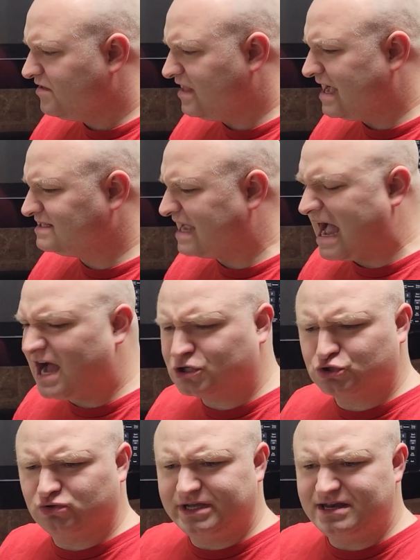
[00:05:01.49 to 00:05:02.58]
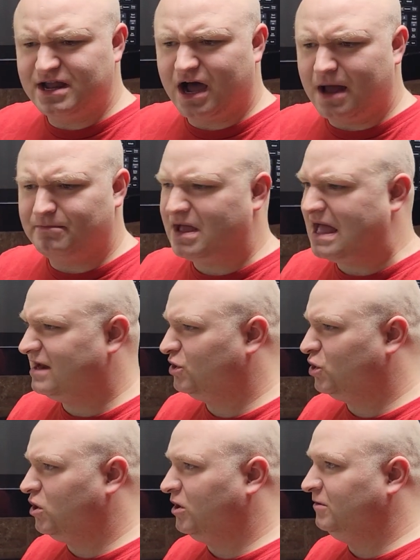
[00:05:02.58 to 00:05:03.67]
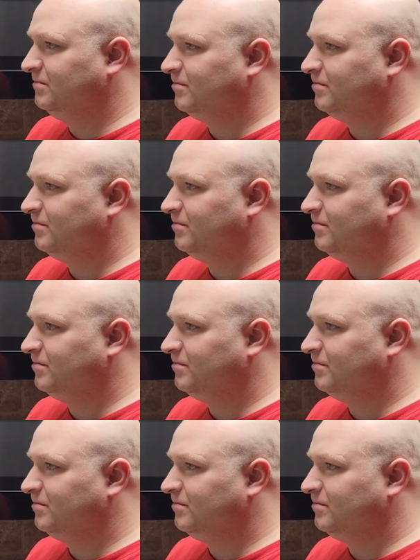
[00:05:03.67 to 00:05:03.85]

That's actually not bad at all.